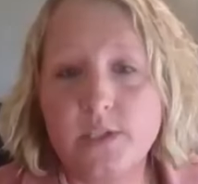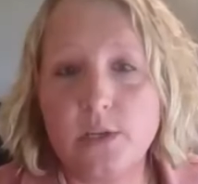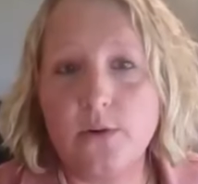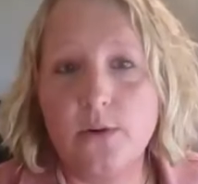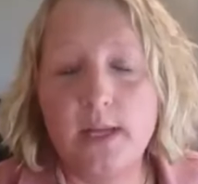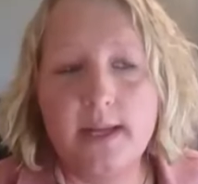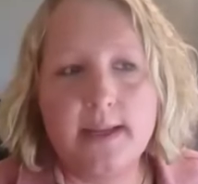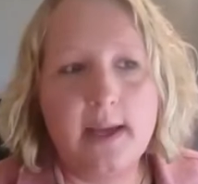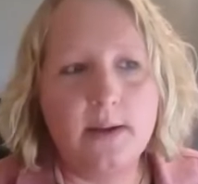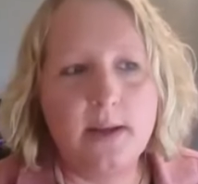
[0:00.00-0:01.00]
So,
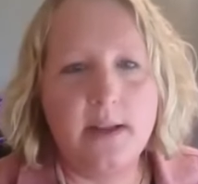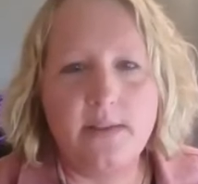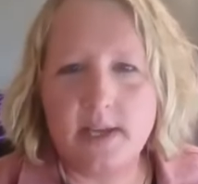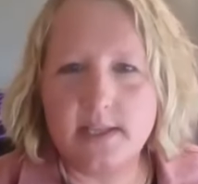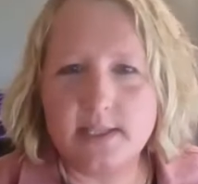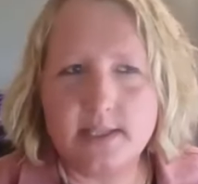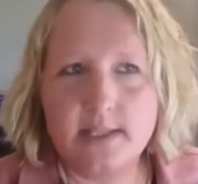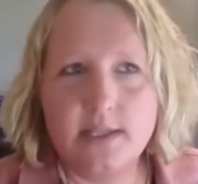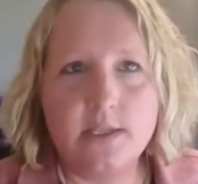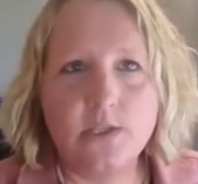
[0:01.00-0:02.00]
yeah, and I think
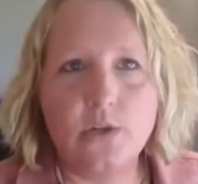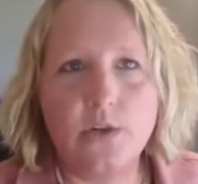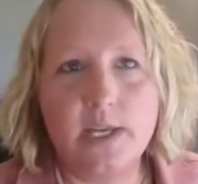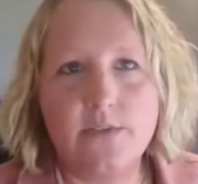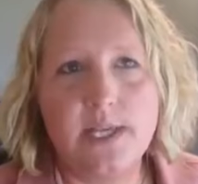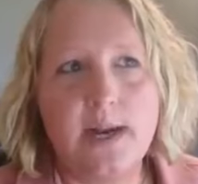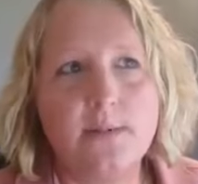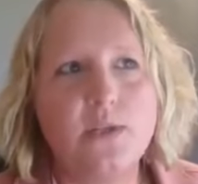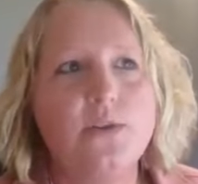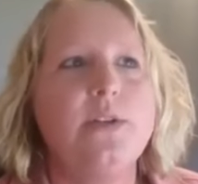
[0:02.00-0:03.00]
it's, so it gives an
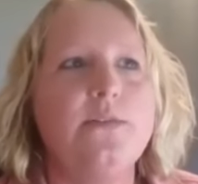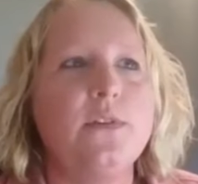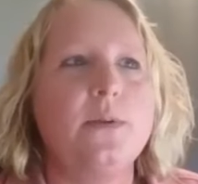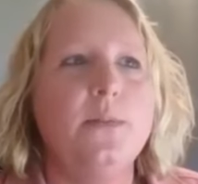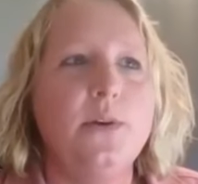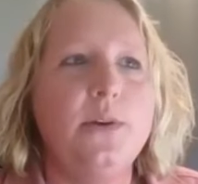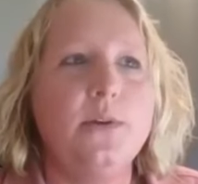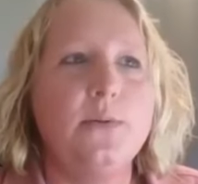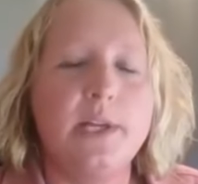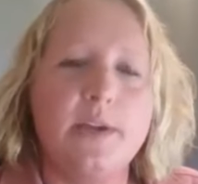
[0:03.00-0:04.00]
opportunity for the community to
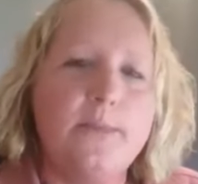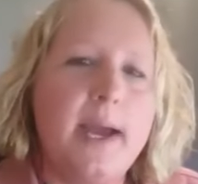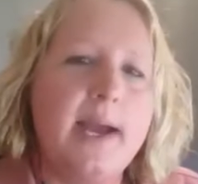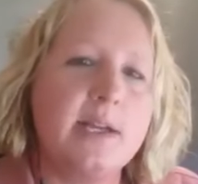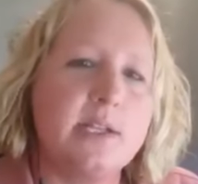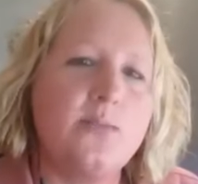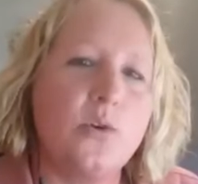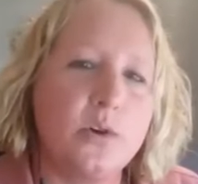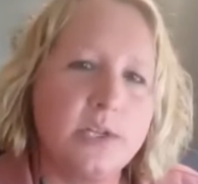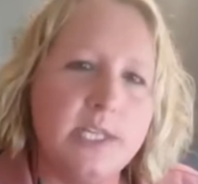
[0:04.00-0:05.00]
really give back and
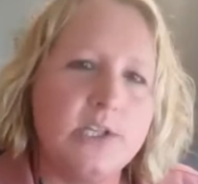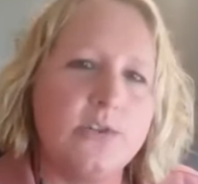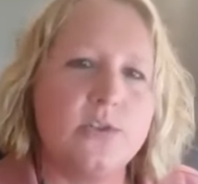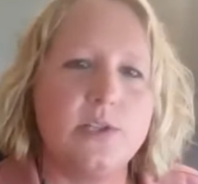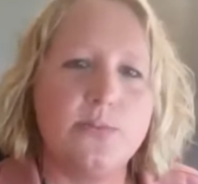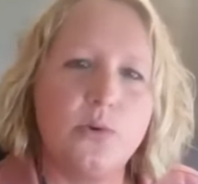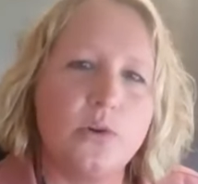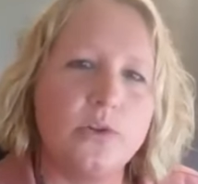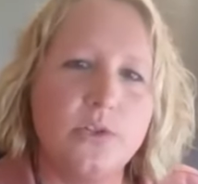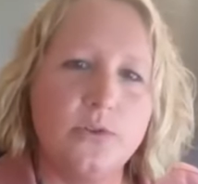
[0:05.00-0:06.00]
support our teachers and support
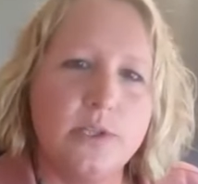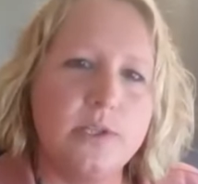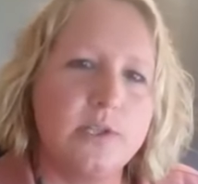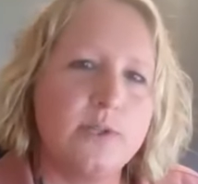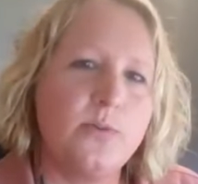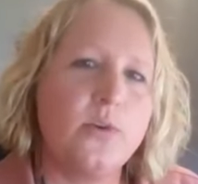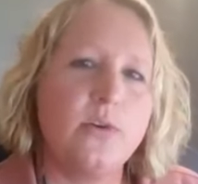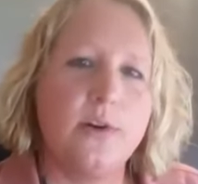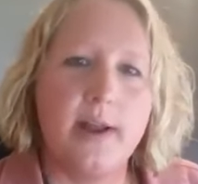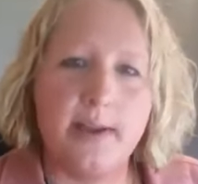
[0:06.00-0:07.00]
our students and support
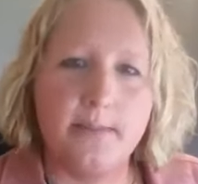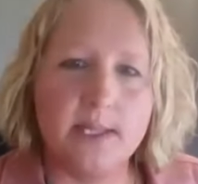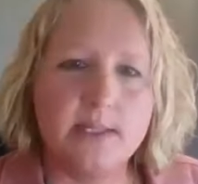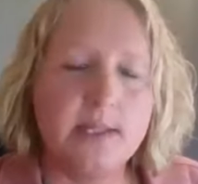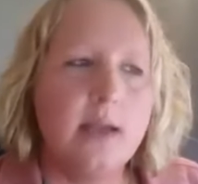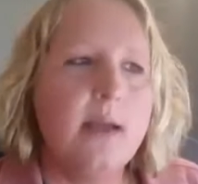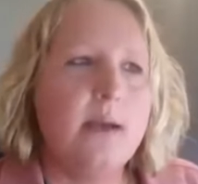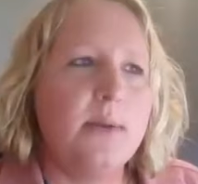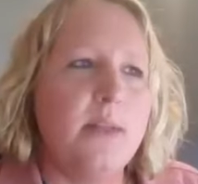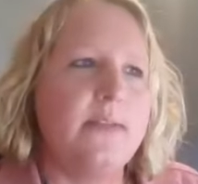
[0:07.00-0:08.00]
our admins,
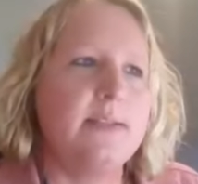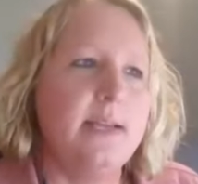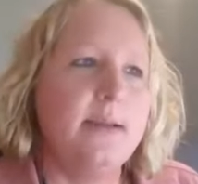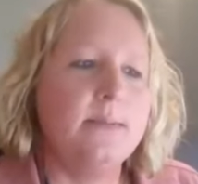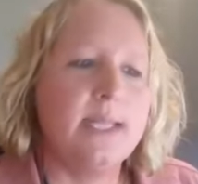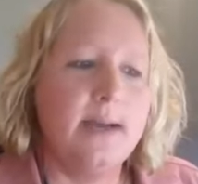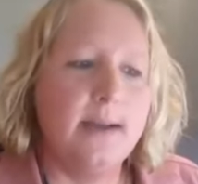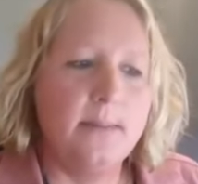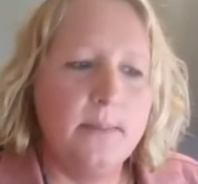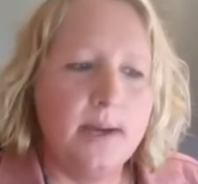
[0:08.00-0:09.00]
but at the same
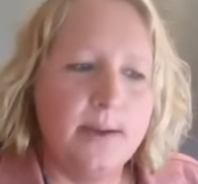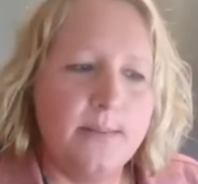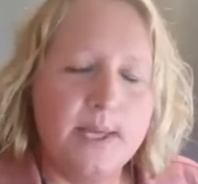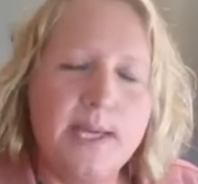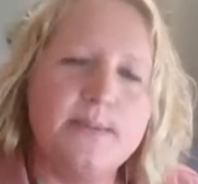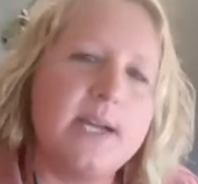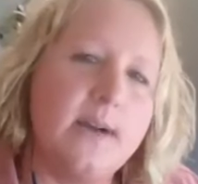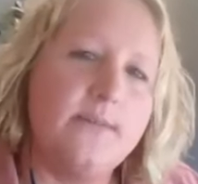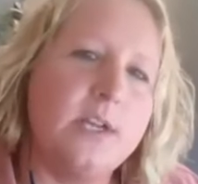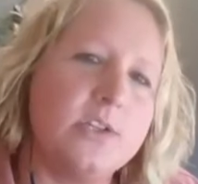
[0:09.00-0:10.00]
time, keeps it
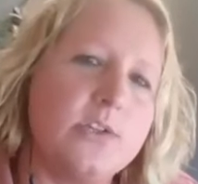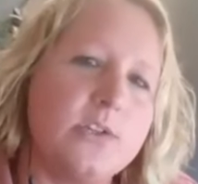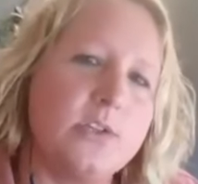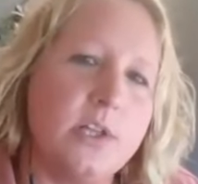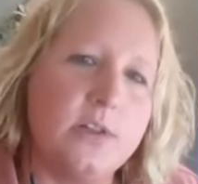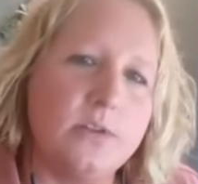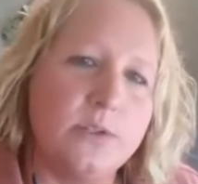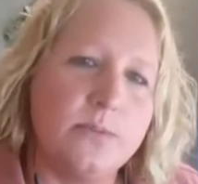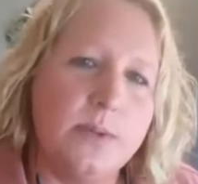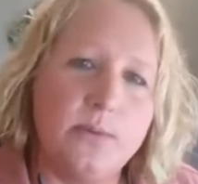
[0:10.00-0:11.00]
confidential so that
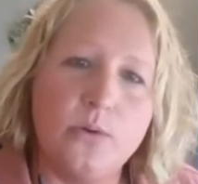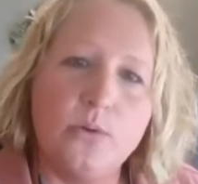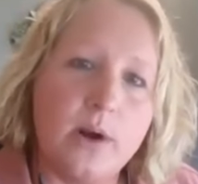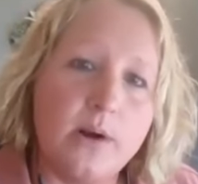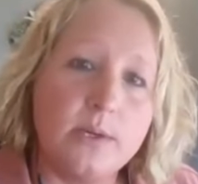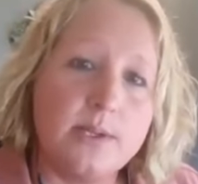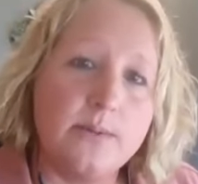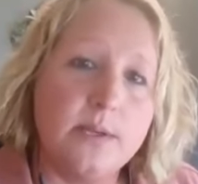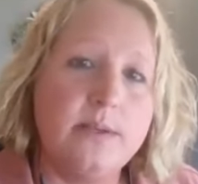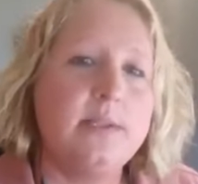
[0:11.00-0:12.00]
those people who are
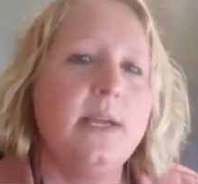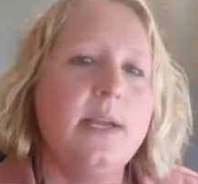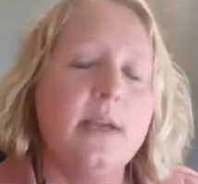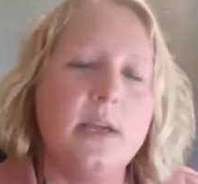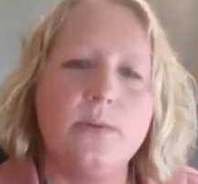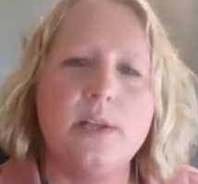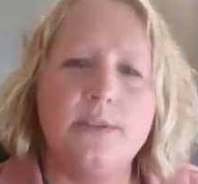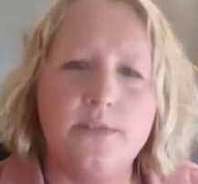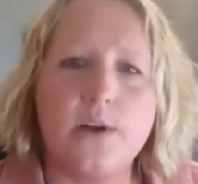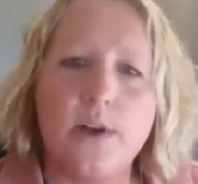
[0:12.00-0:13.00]
recipients can really feel